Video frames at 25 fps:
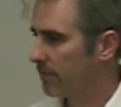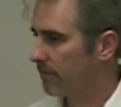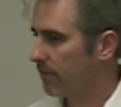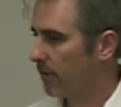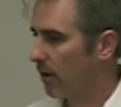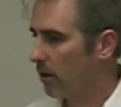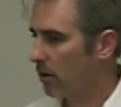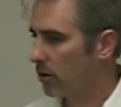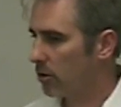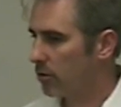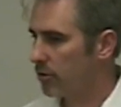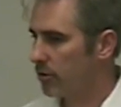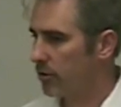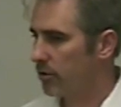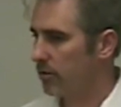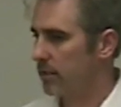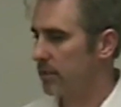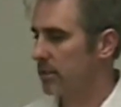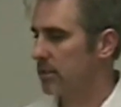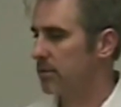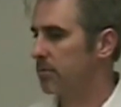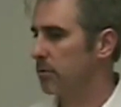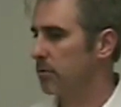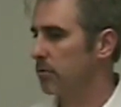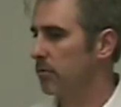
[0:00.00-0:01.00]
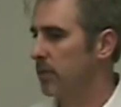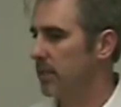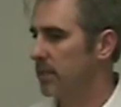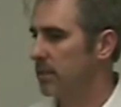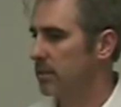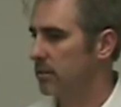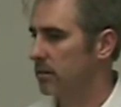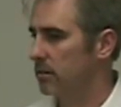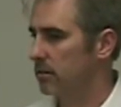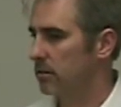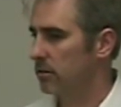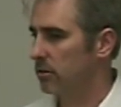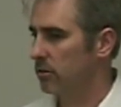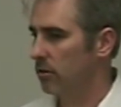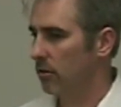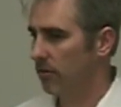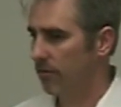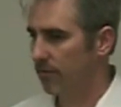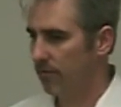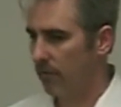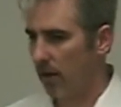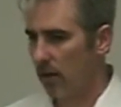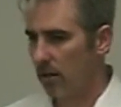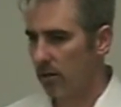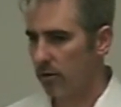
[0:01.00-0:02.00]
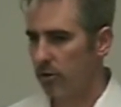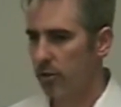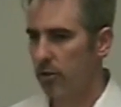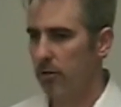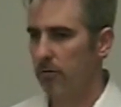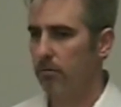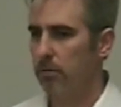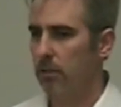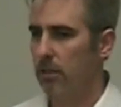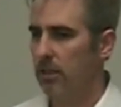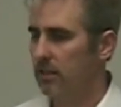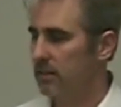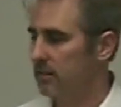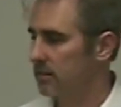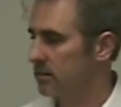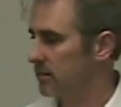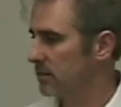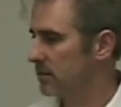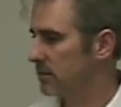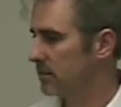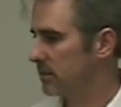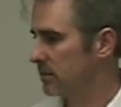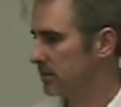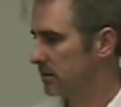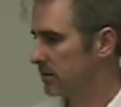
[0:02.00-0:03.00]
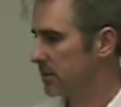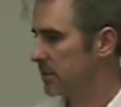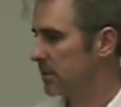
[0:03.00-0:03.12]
Follow your inspiration, follow your bliss. This